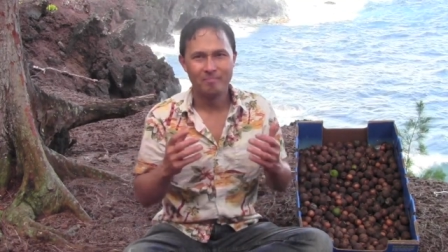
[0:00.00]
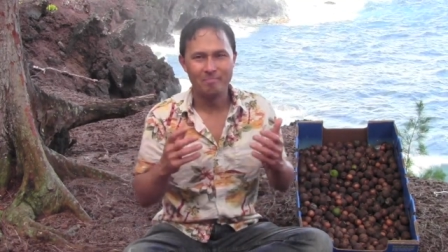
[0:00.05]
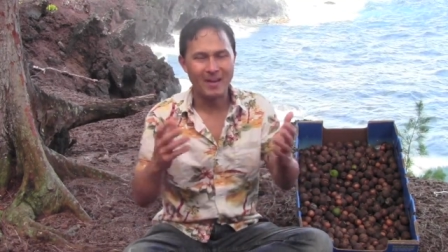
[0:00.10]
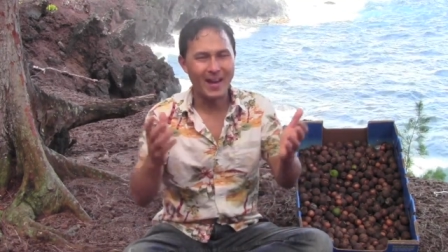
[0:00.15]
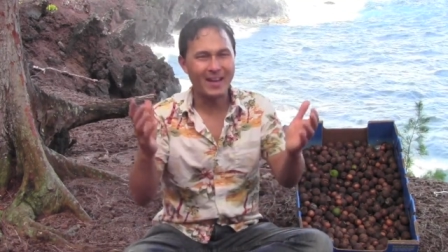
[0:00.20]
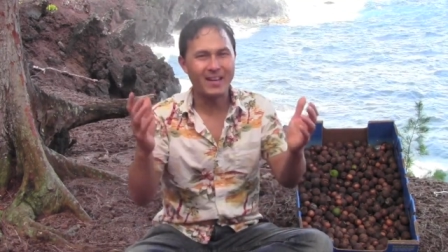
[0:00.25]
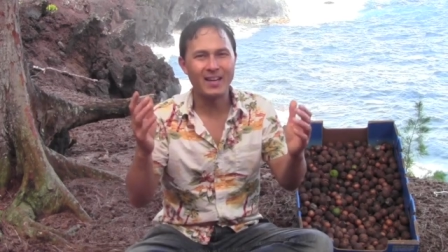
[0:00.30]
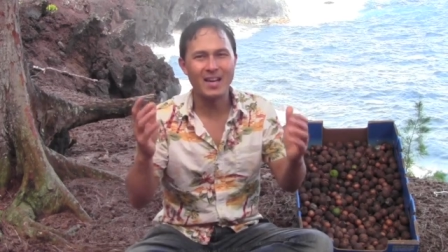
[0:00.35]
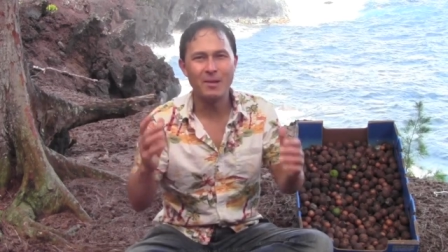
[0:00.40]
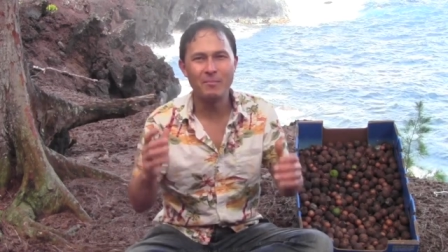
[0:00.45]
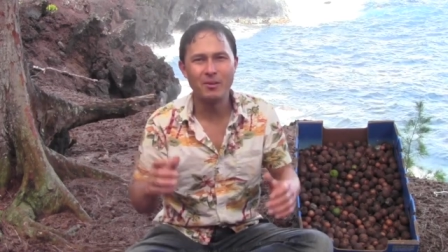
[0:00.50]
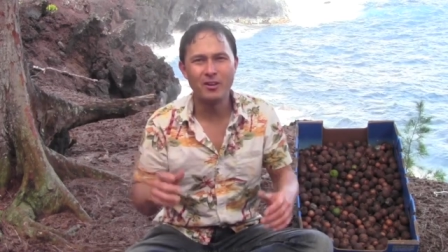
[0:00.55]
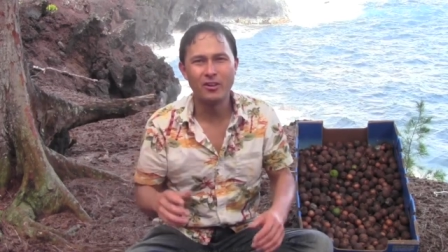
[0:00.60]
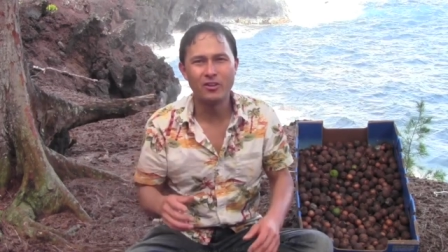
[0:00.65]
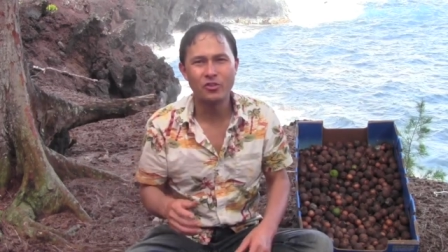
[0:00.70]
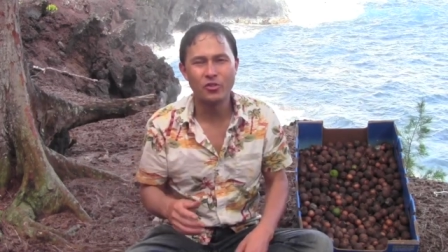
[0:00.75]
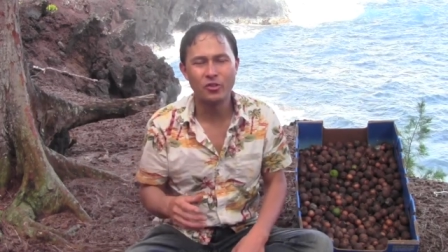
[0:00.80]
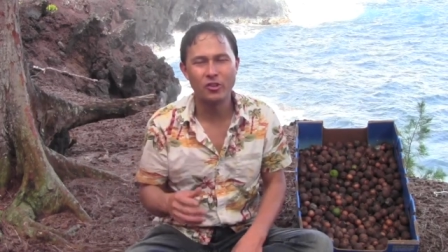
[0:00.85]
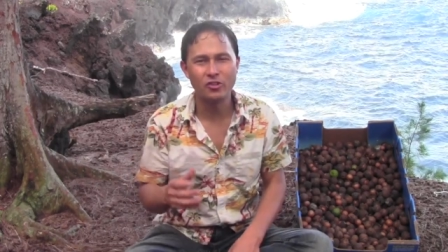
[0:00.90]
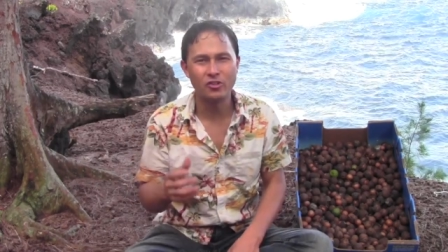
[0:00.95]
macadamia
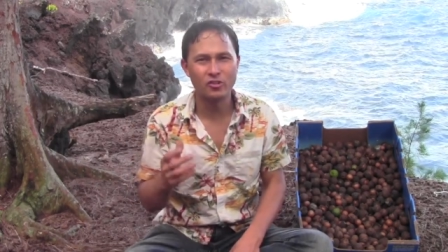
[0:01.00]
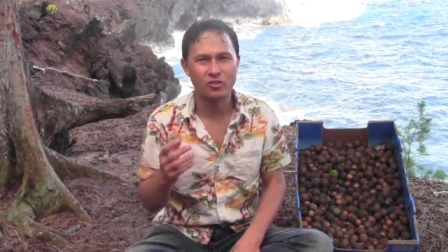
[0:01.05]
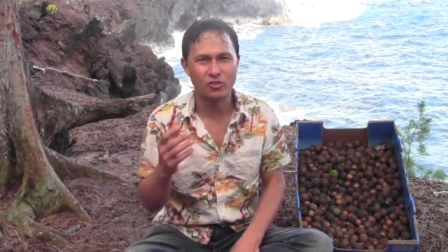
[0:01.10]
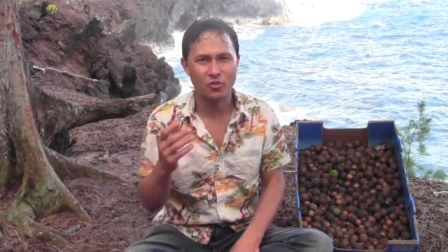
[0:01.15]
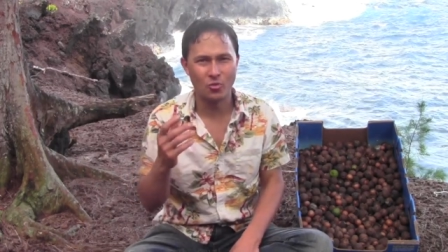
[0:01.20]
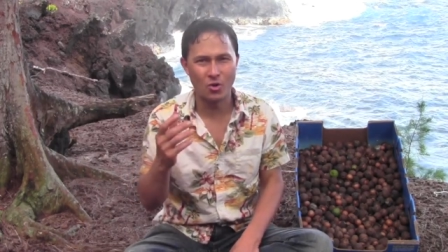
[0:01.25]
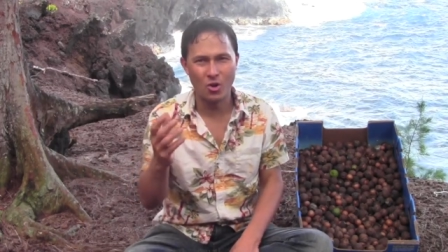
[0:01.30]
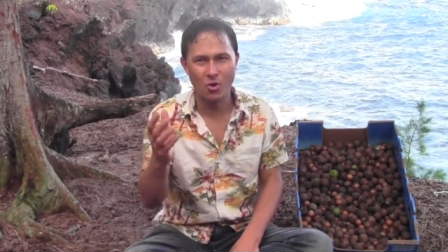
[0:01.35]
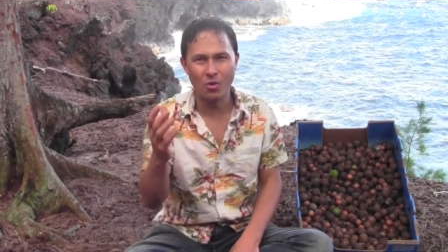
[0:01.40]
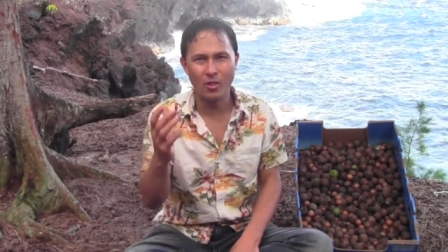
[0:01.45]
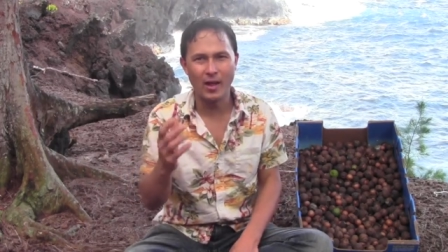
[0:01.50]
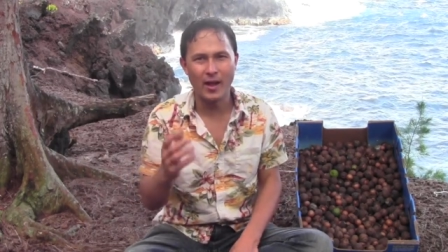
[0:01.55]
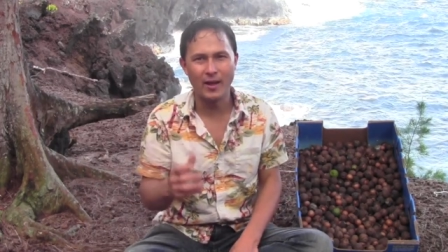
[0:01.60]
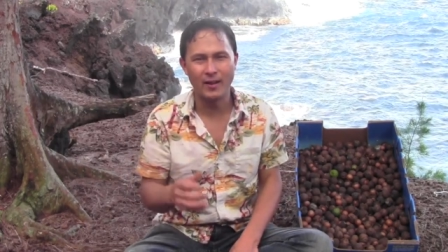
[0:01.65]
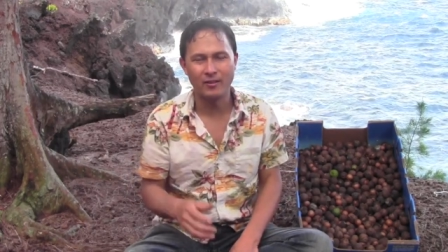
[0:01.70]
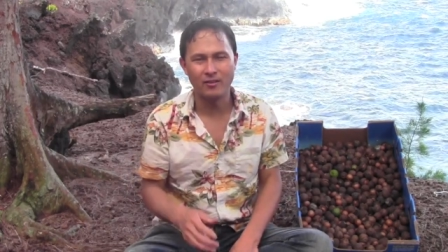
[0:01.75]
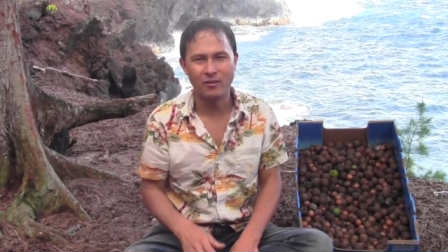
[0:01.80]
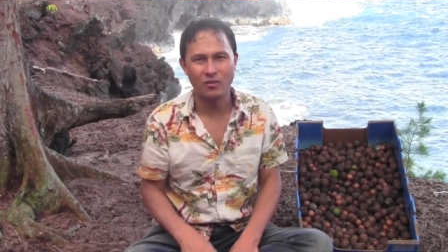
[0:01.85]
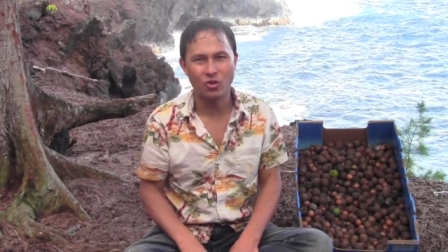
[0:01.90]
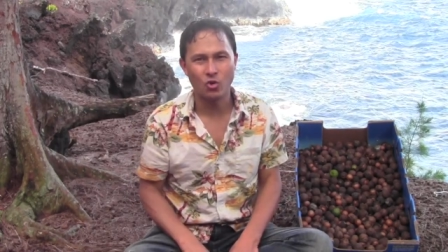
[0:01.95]
nut trees just grow
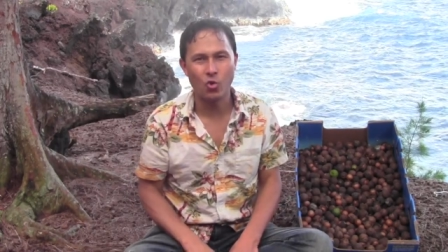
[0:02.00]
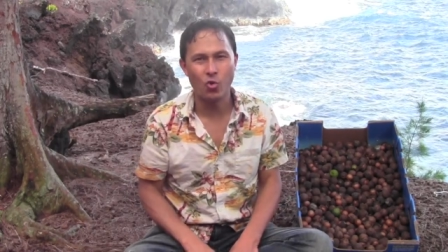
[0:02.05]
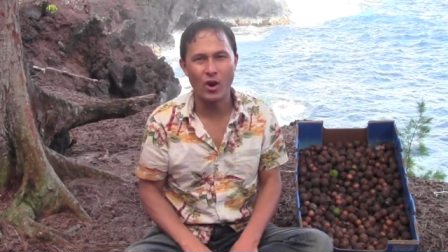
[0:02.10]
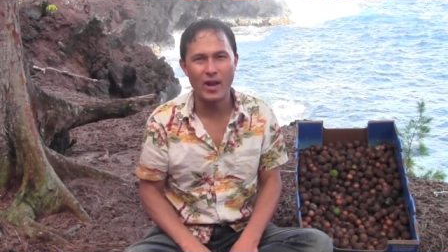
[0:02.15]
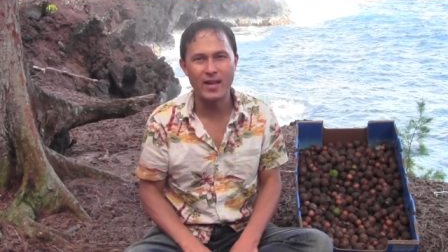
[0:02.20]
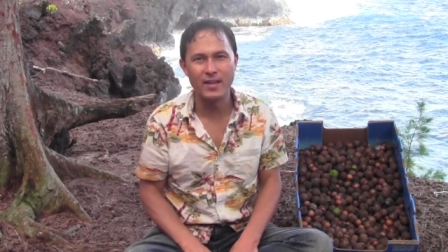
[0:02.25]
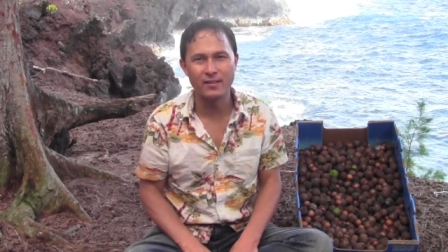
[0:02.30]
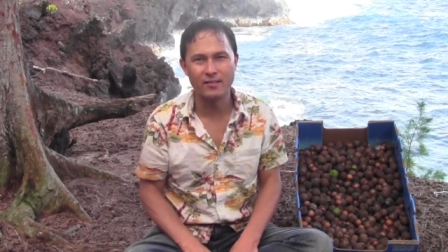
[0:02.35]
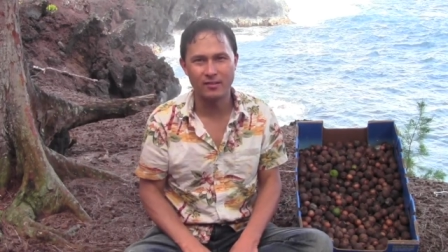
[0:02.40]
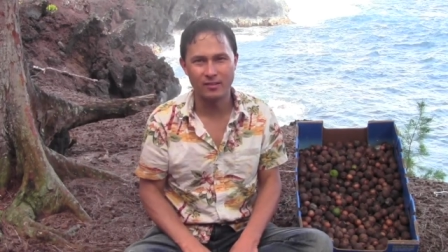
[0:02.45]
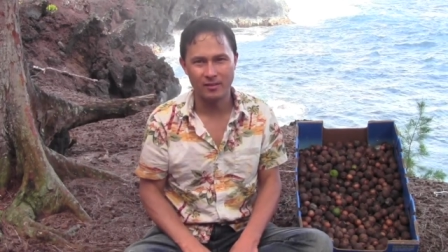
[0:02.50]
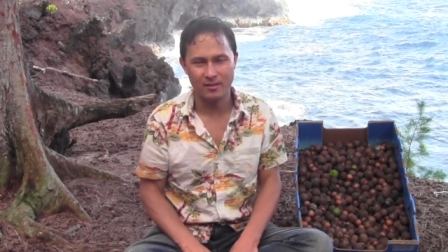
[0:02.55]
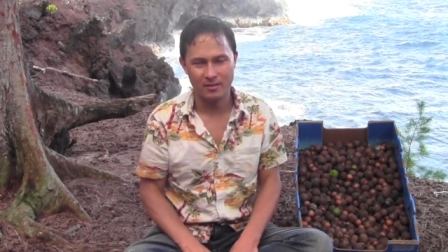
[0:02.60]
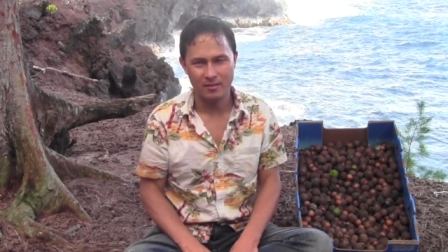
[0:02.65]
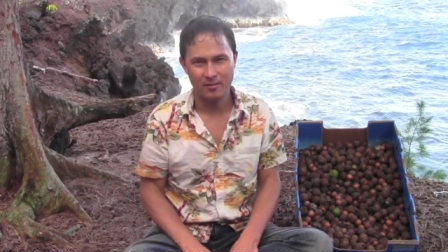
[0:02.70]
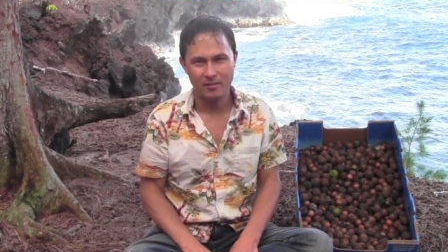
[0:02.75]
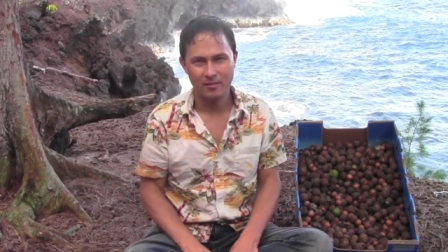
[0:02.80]
like crazy.